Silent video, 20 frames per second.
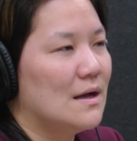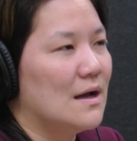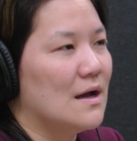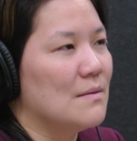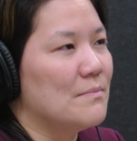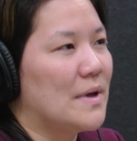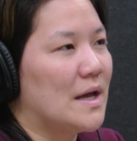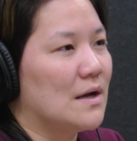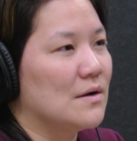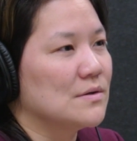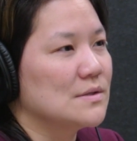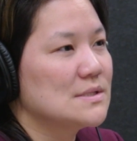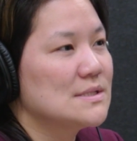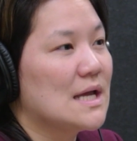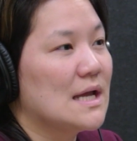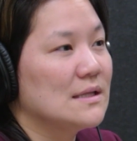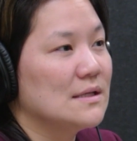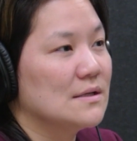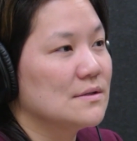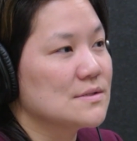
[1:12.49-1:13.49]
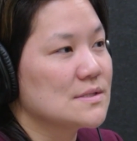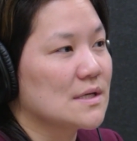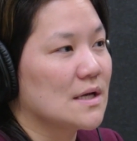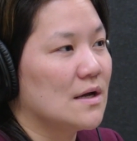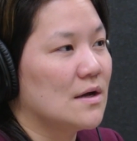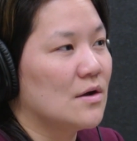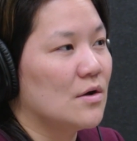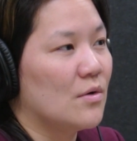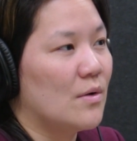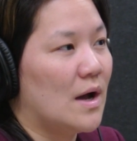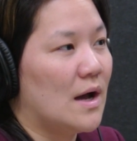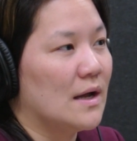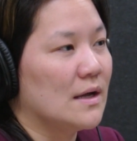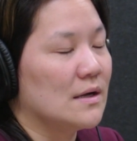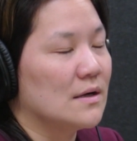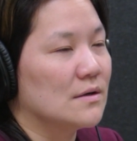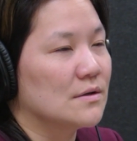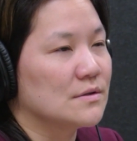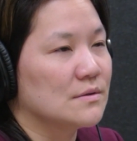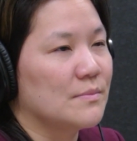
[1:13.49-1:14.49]
About 10 years ago, I
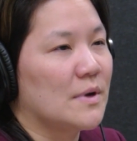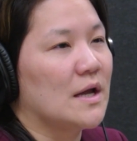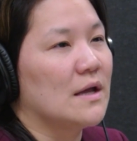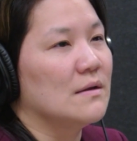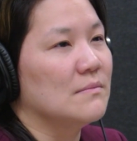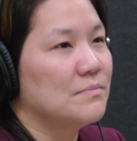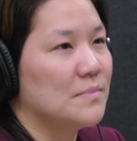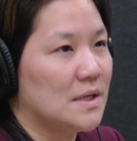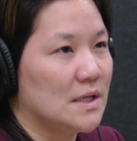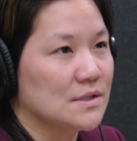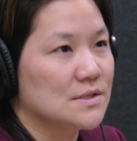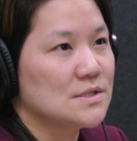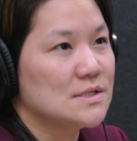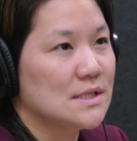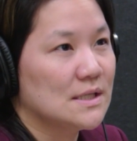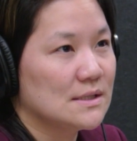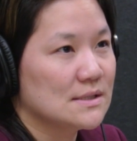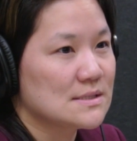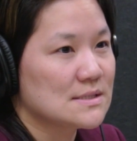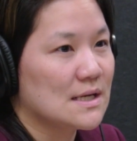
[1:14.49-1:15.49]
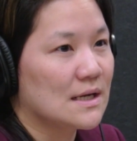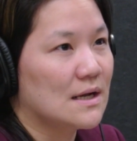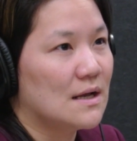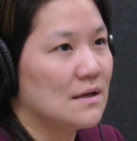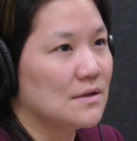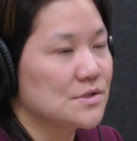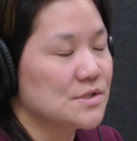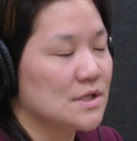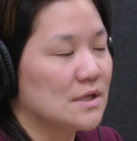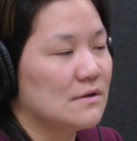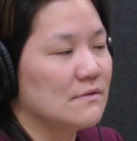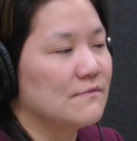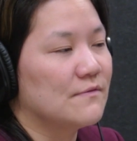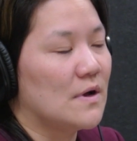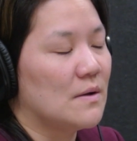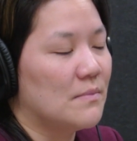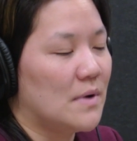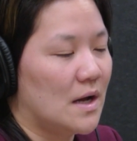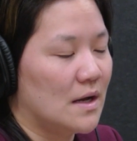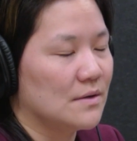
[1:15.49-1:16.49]
earned my PhD in psychology
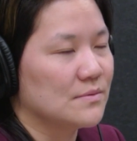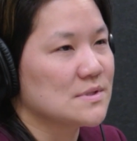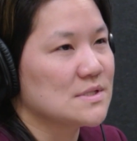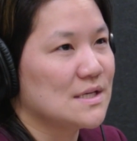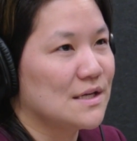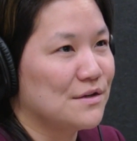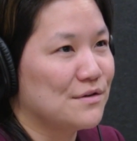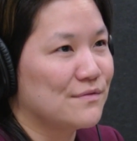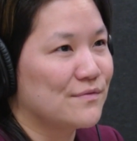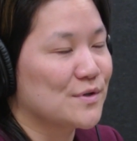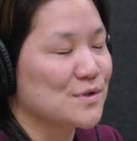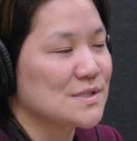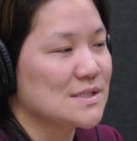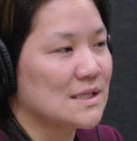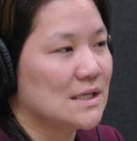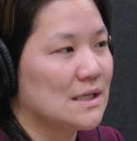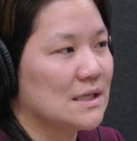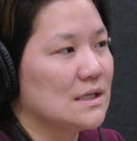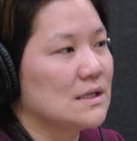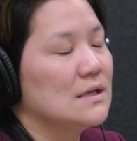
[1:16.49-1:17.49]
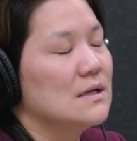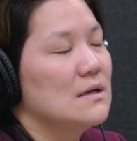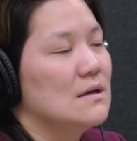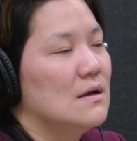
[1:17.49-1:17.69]
from Iowa State University.